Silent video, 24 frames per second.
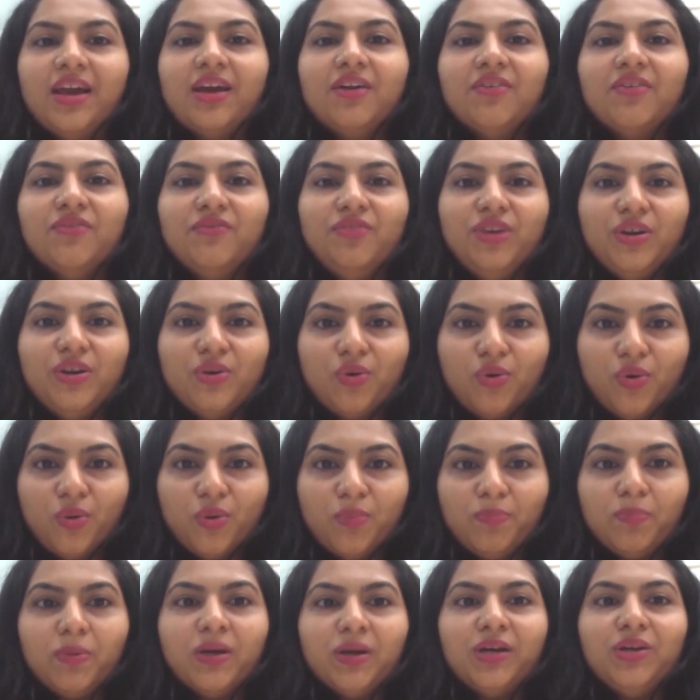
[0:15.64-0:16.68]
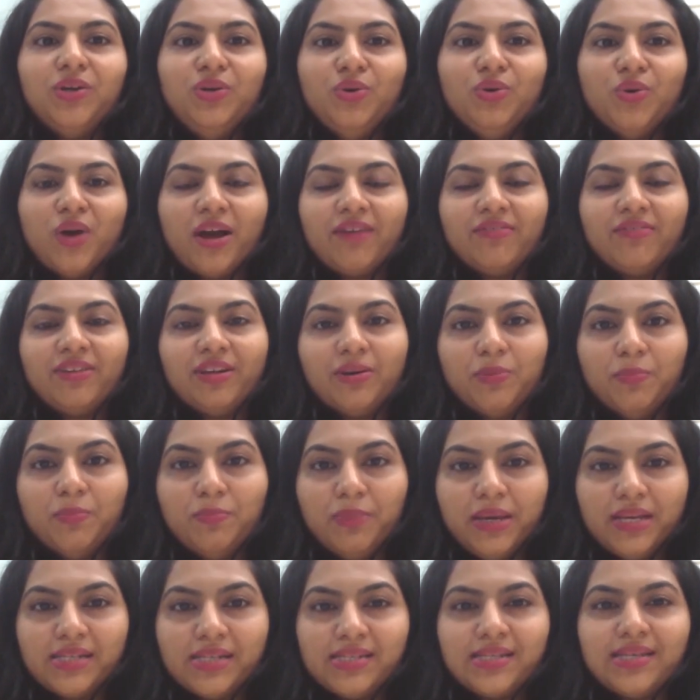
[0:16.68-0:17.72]
We hope you have an
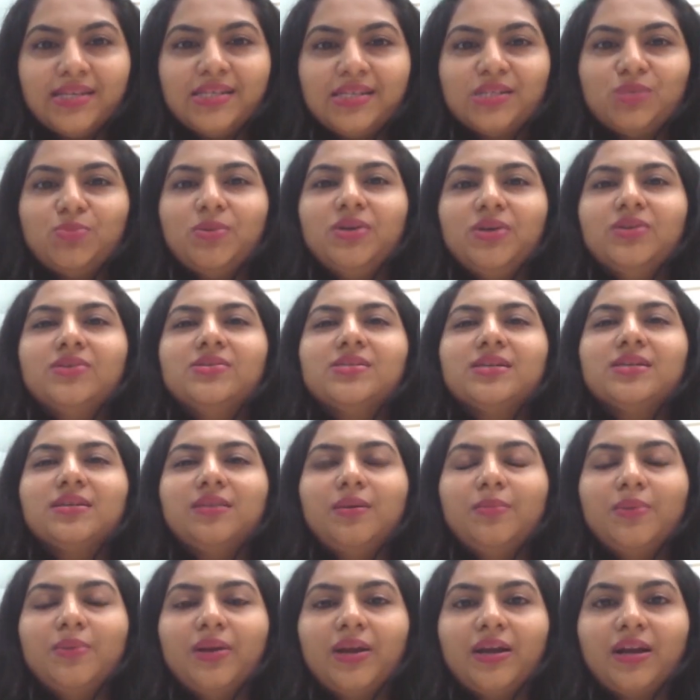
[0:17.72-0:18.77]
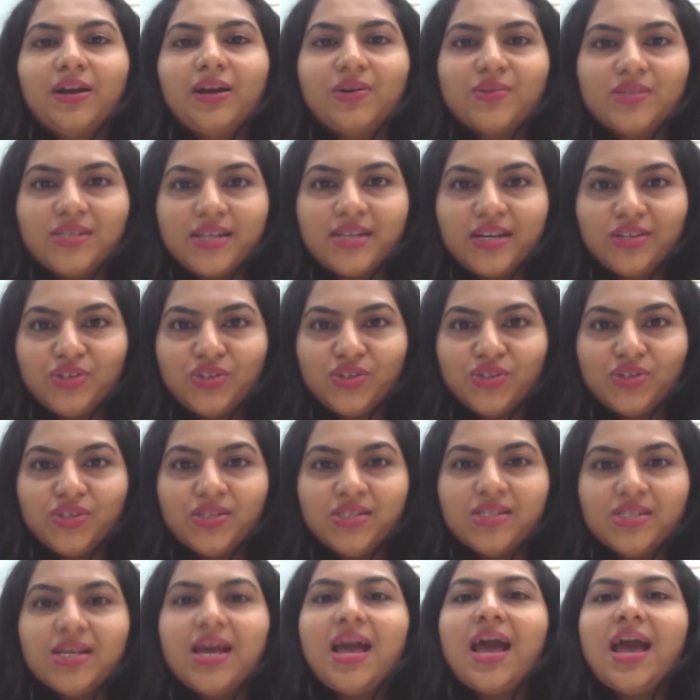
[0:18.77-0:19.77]
amazing experience at the breakout sessions